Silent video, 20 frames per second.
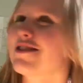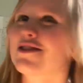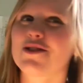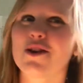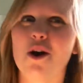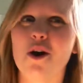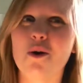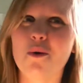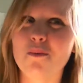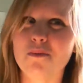
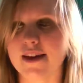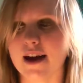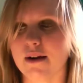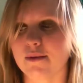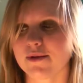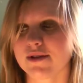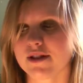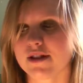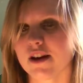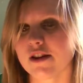So that
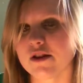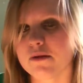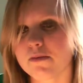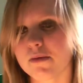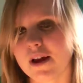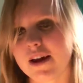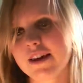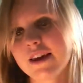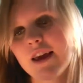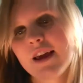was another
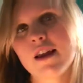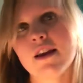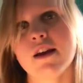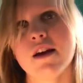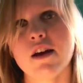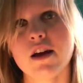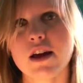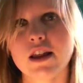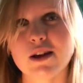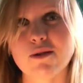blanket.
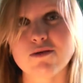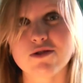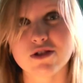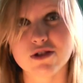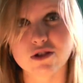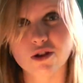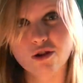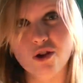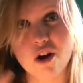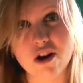There was
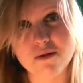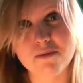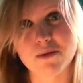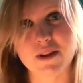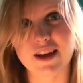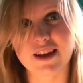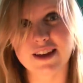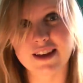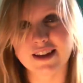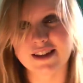just a lot of
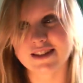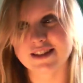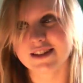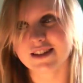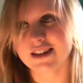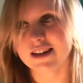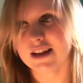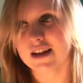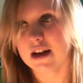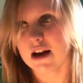
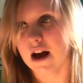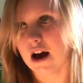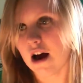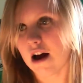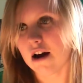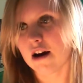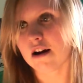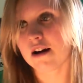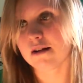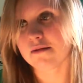blankets.
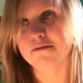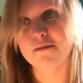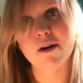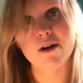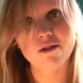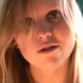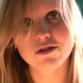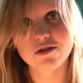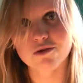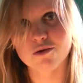
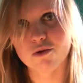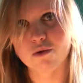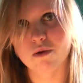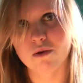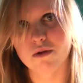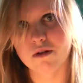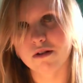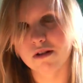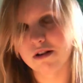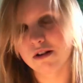Middle
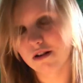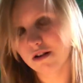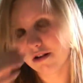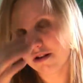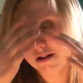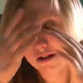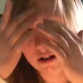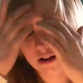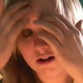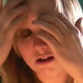school,
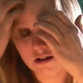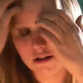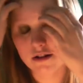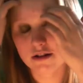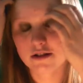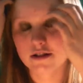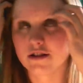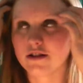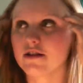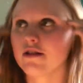
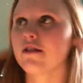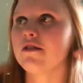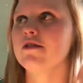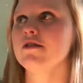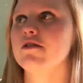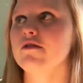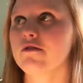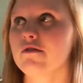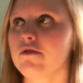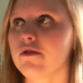tons and
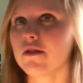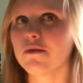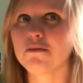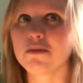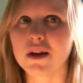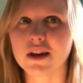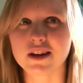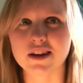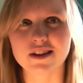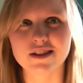tons of
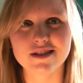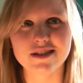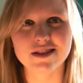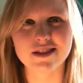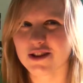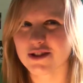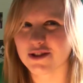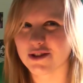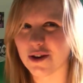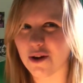blankets.
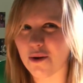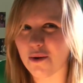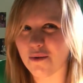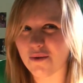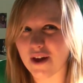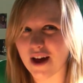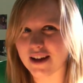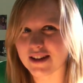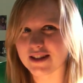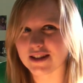So
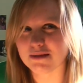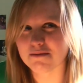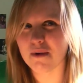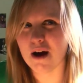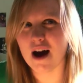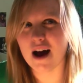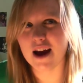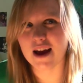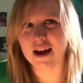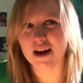that's
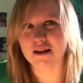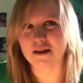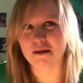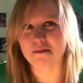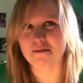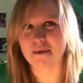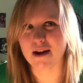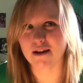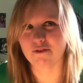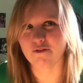my
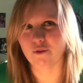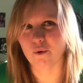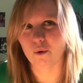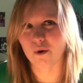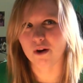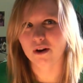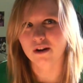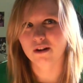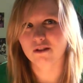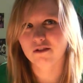
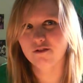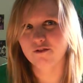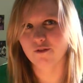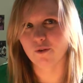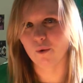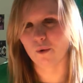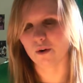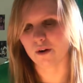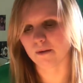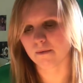metaphor
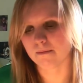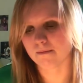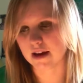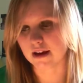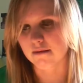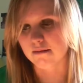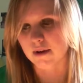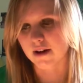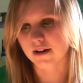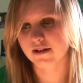for me
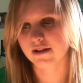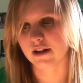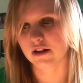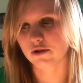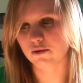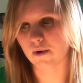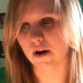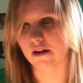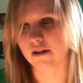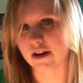and my
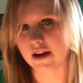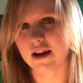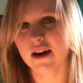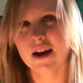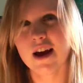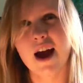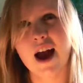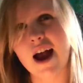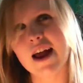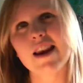sexuality.
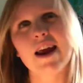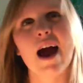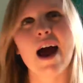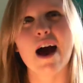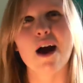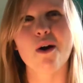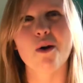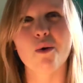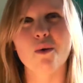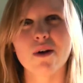And
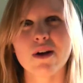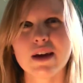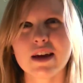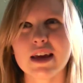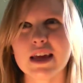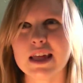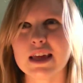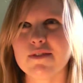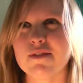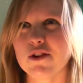how,
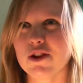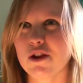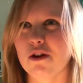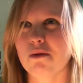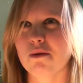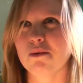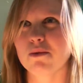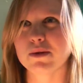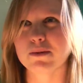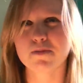even
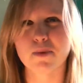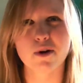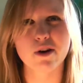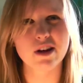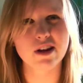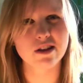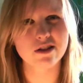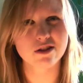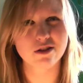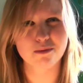though it was
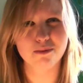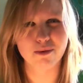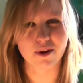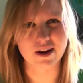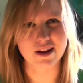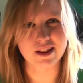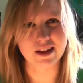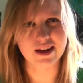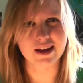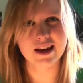burning so
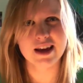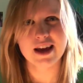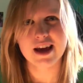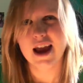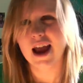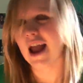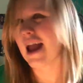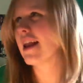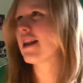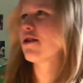brightly
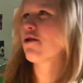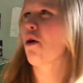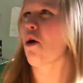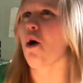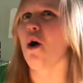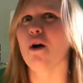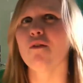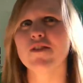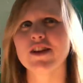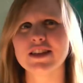and
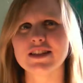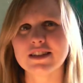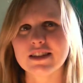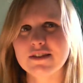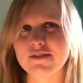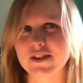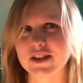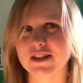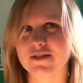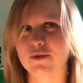
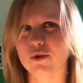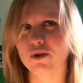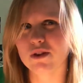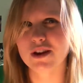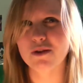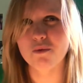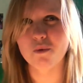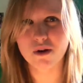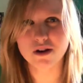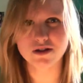obviously visible,
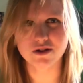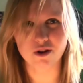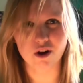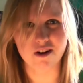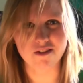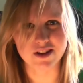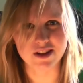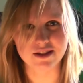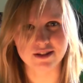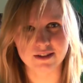it wasn't
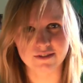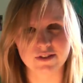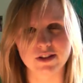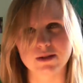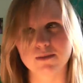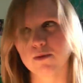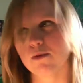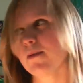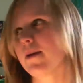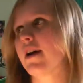obviously
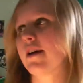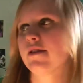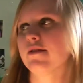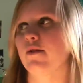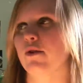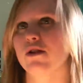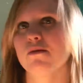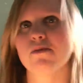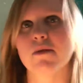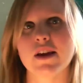visible because of
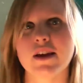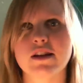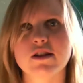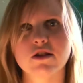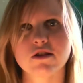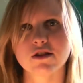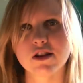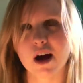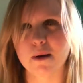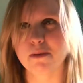all the blankets
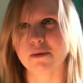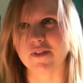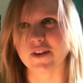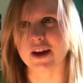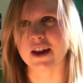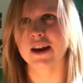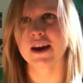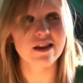on top of it.